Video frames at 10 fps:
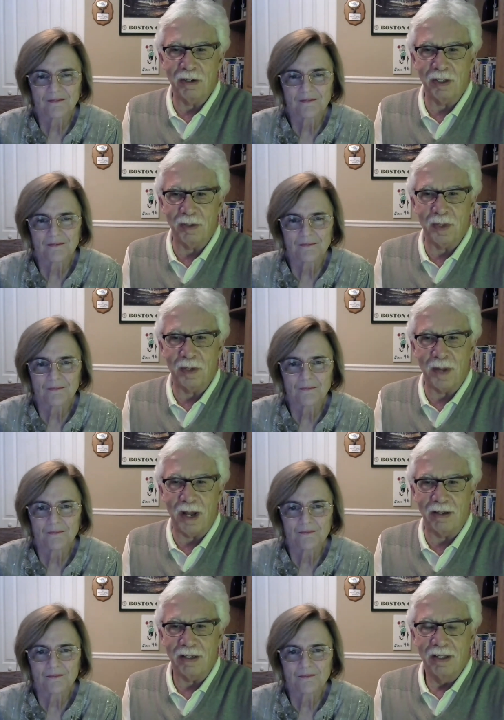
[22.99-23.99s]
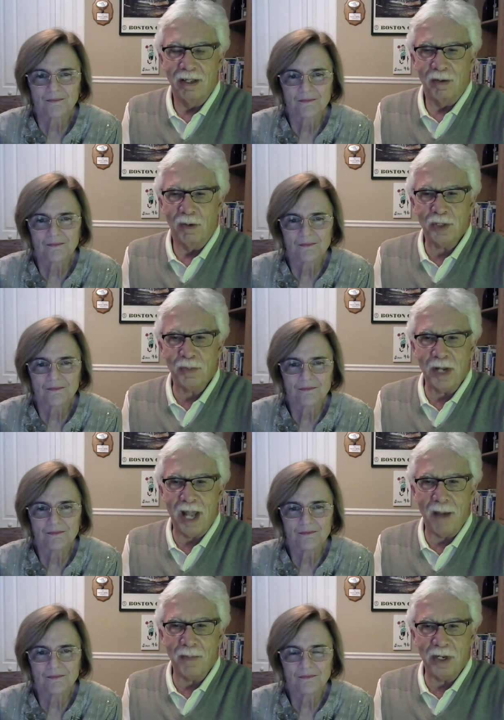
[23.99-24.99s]
Speaker 1: little bit about what's been
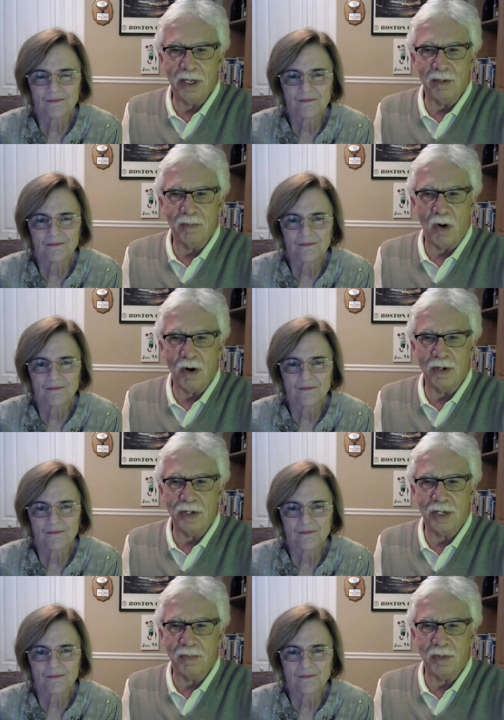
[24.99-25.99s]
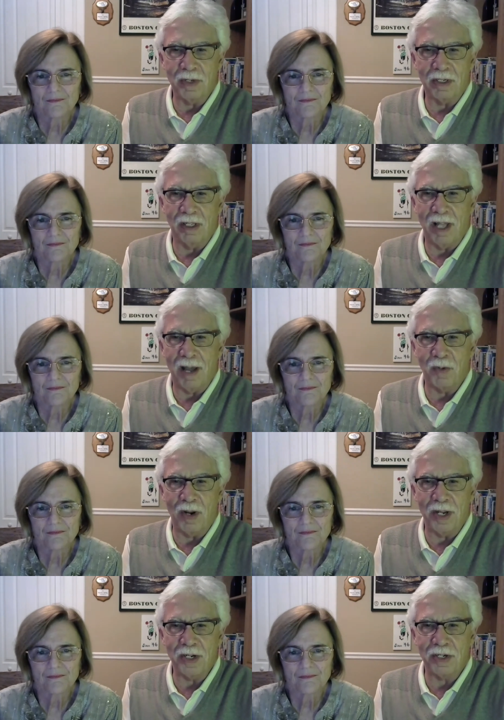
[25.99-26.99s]
happening in partnership and
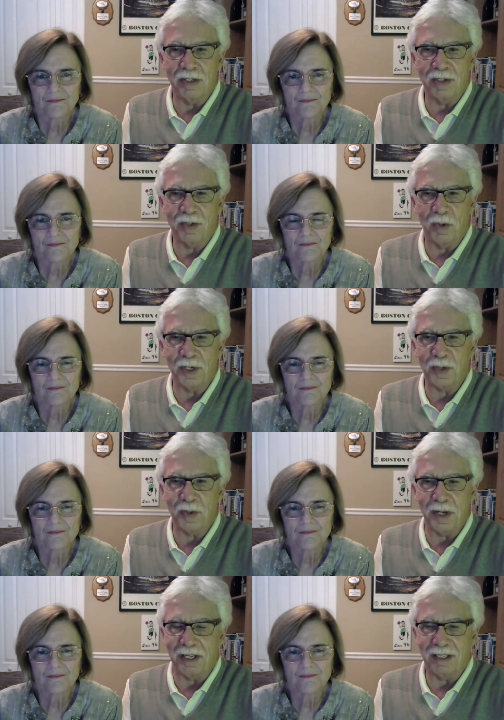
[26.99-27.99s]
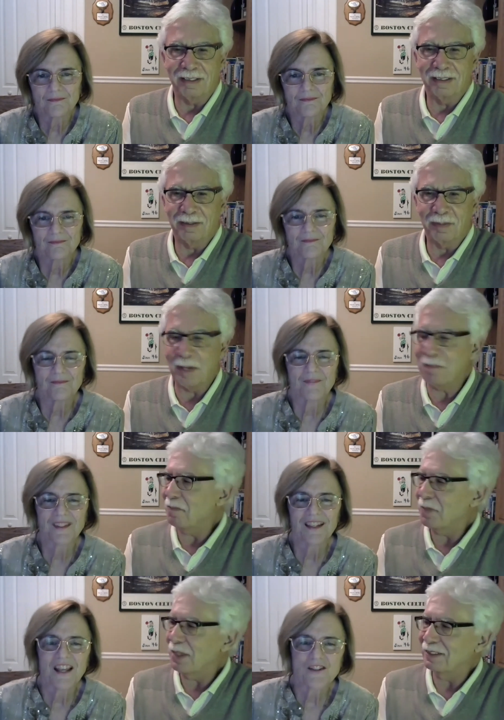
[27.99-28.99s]
collaboration in 2020. Okay.
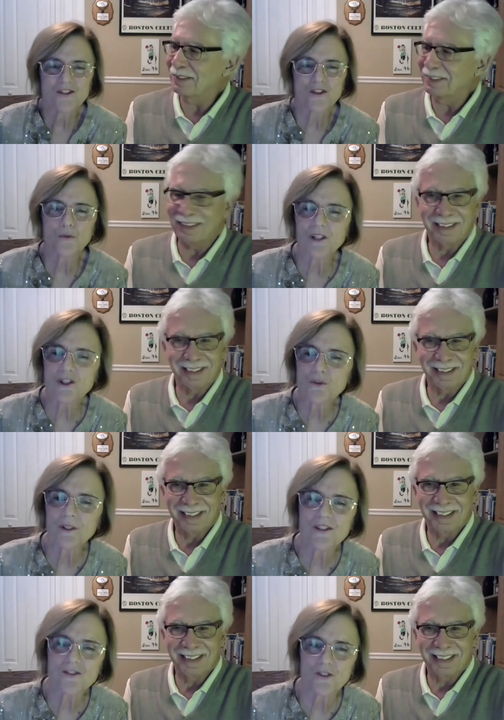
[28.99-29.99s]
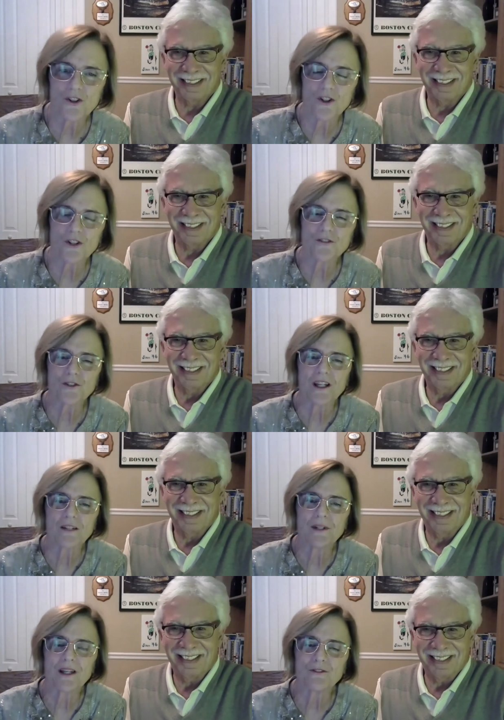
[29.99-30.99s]
Speaker 2: So 2020 started off
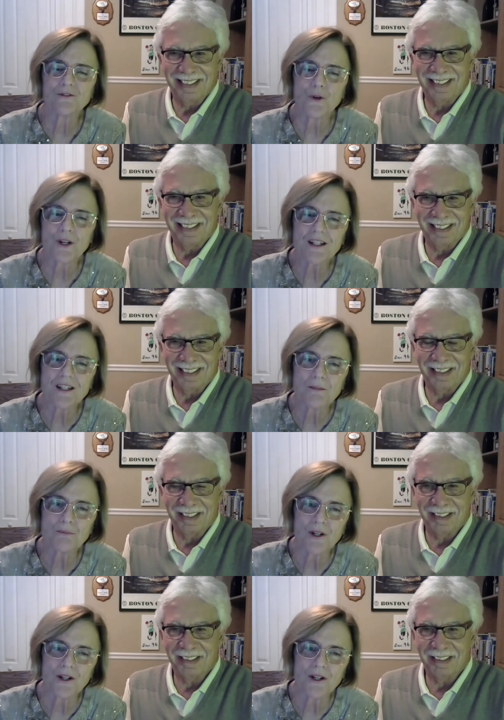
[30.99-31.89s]
great. We had a 40 day prayer